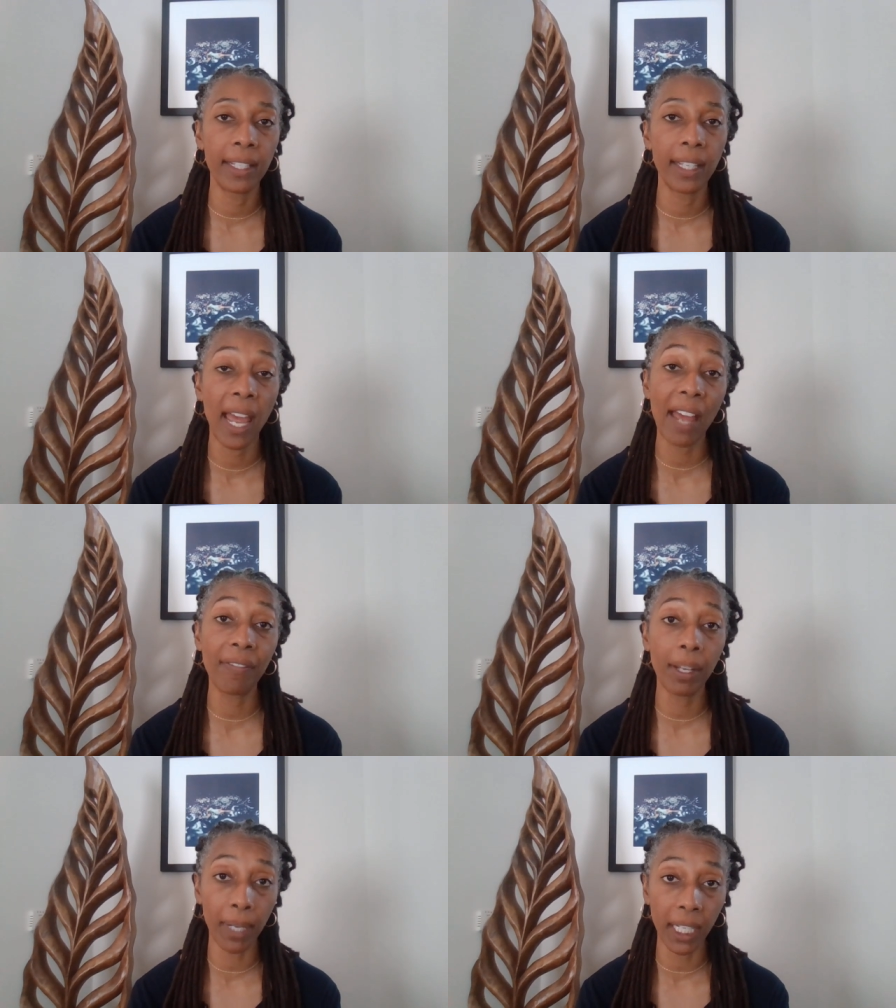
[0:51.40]

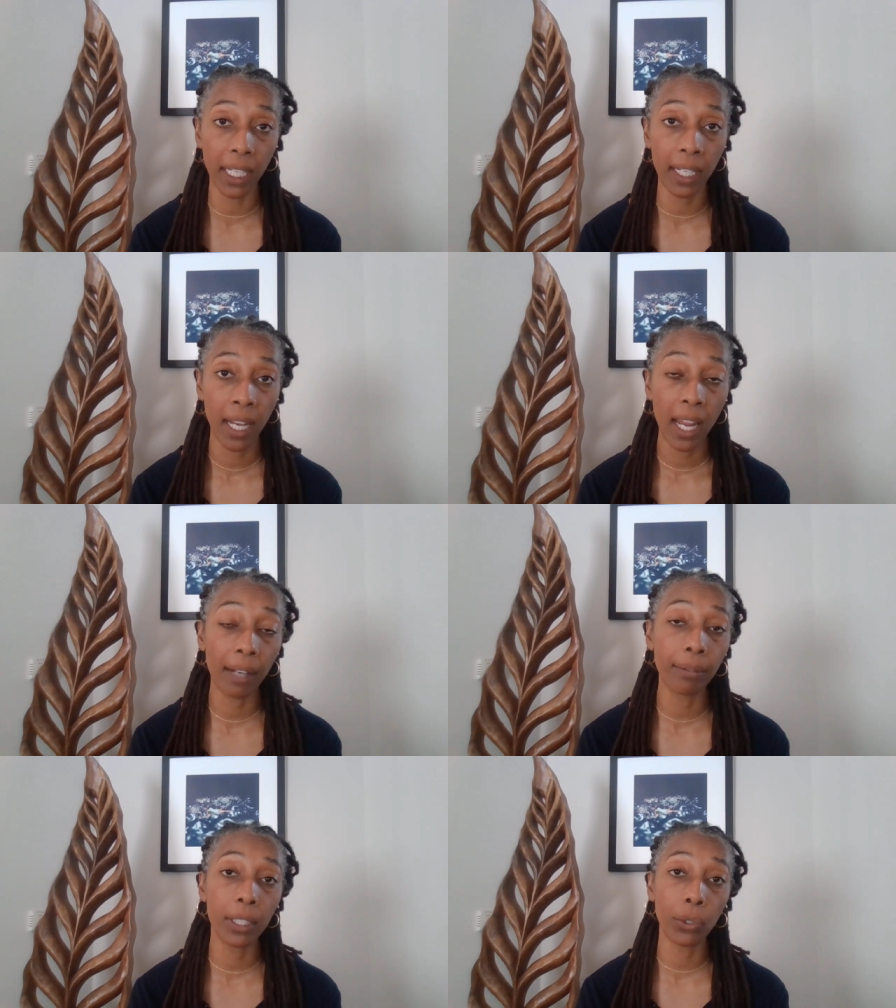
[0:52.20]
having money
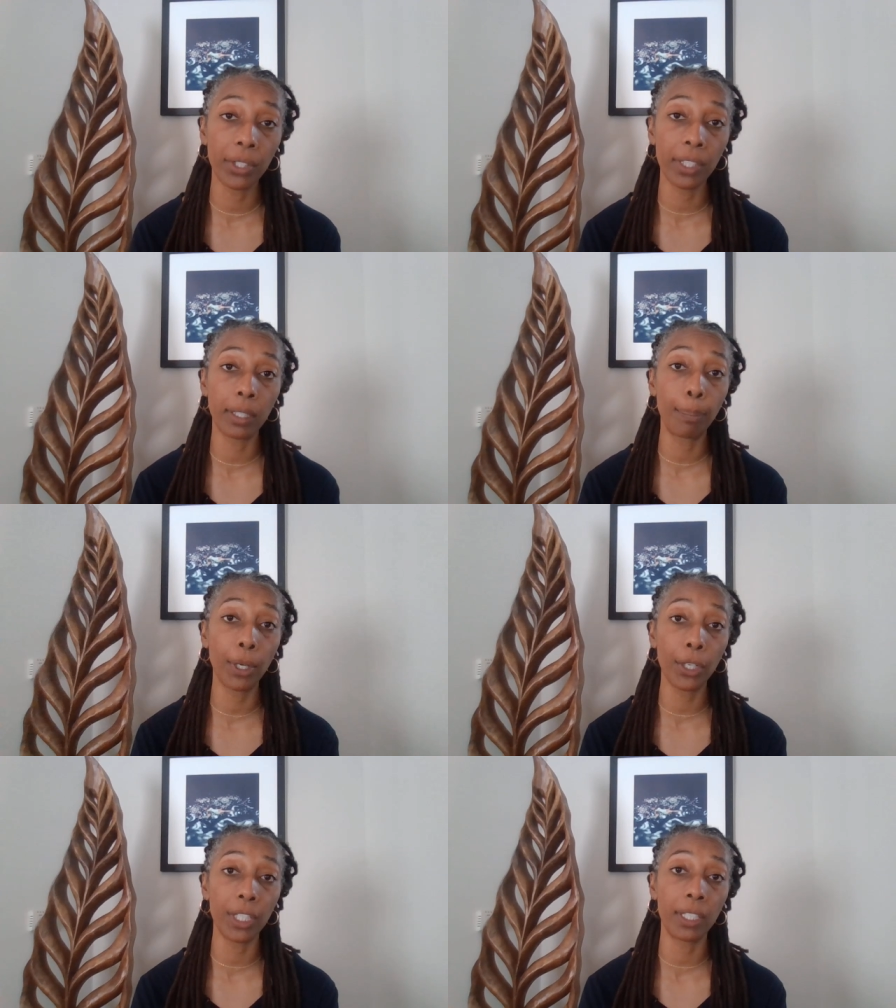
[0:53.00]
and resources to
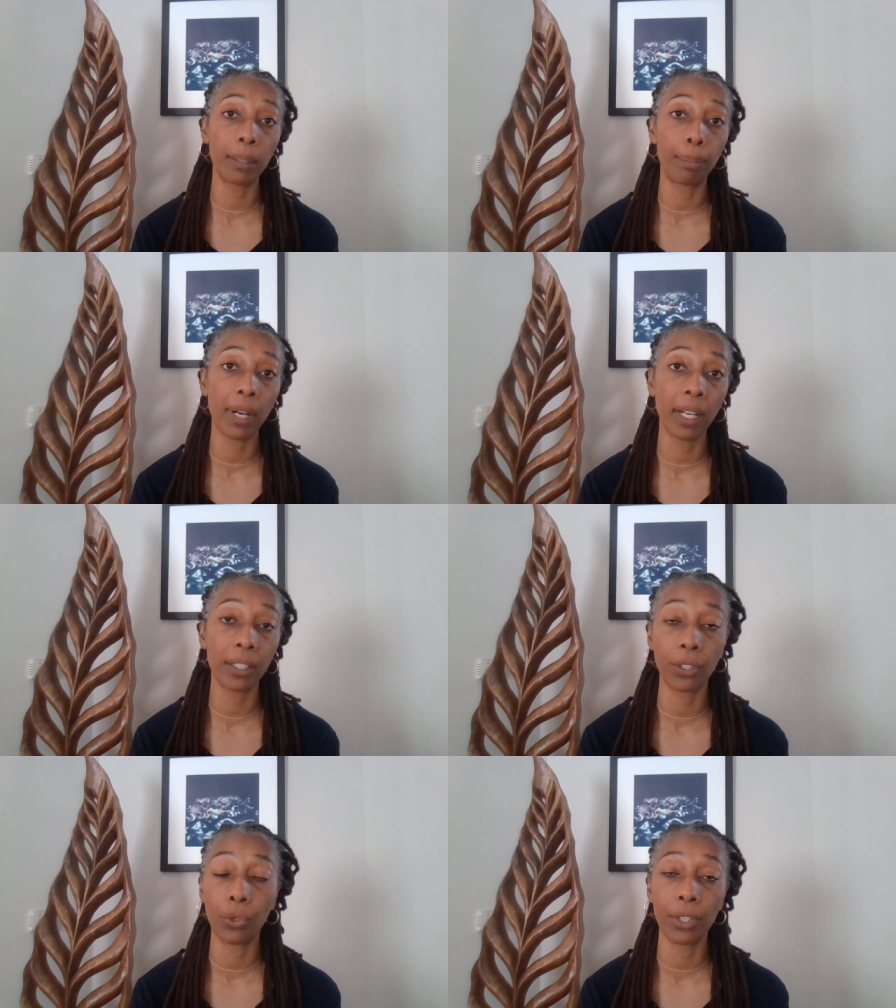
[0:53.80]
purchase the
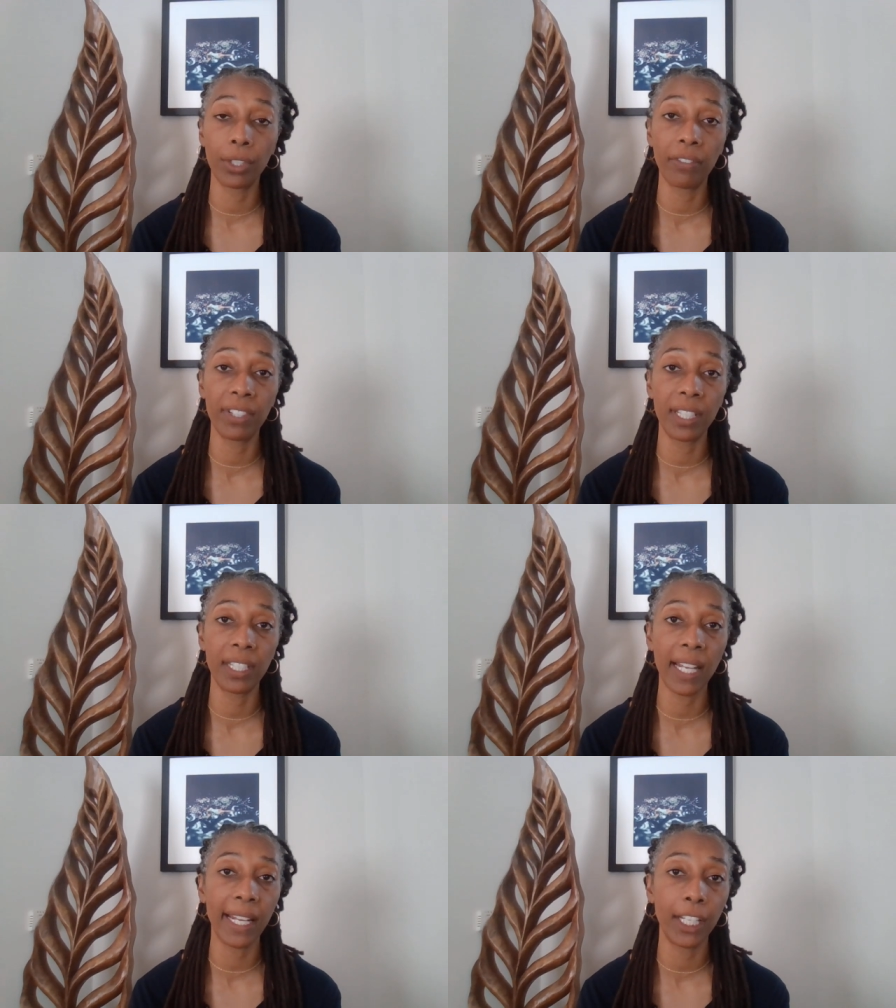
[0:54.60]
products or services
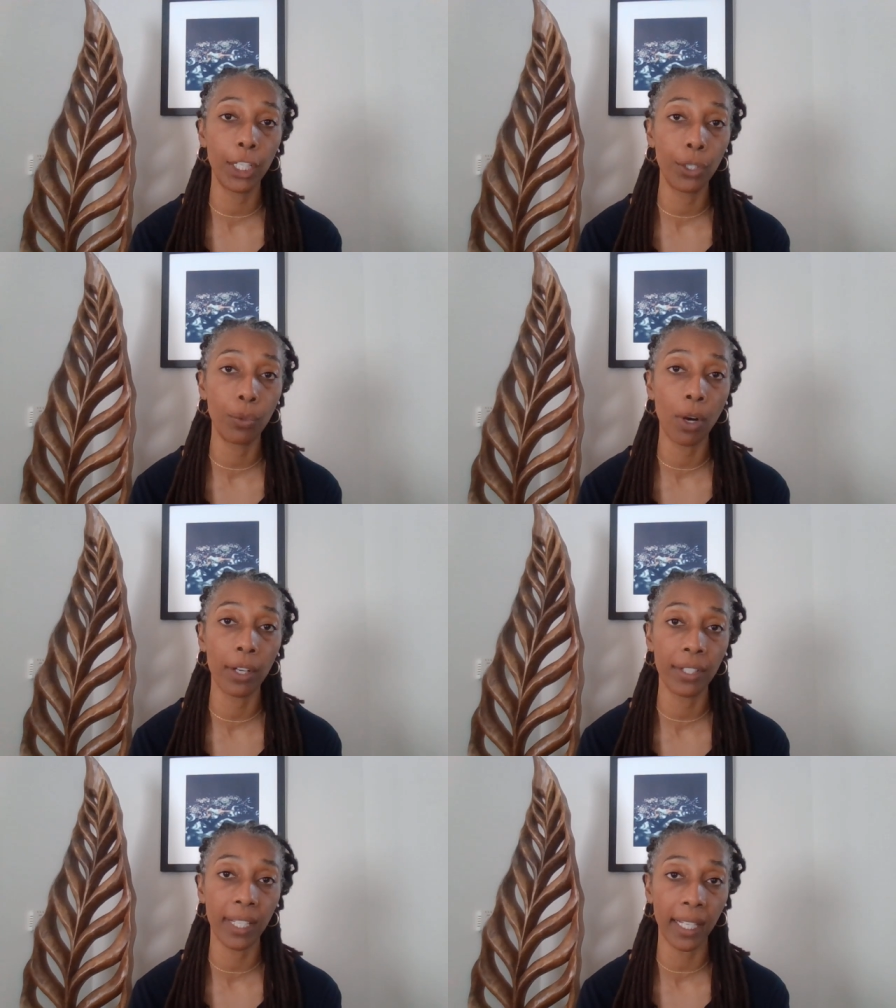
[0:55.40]
that you are
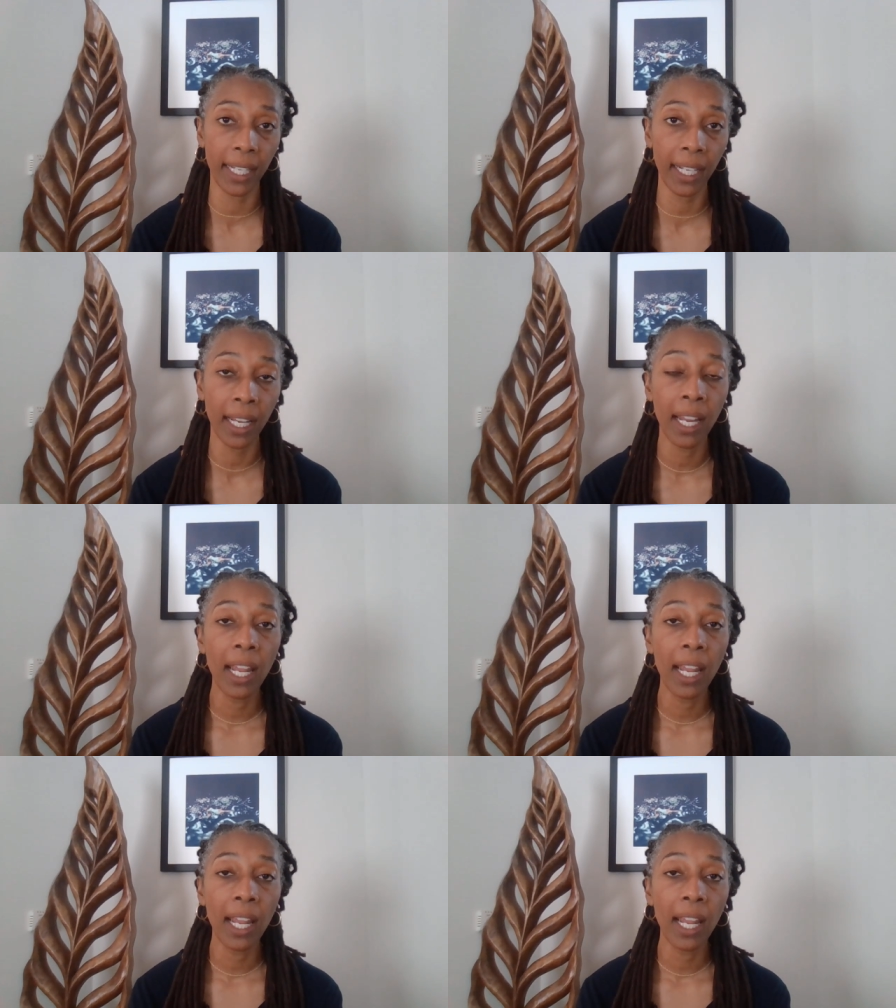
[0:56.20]
selling,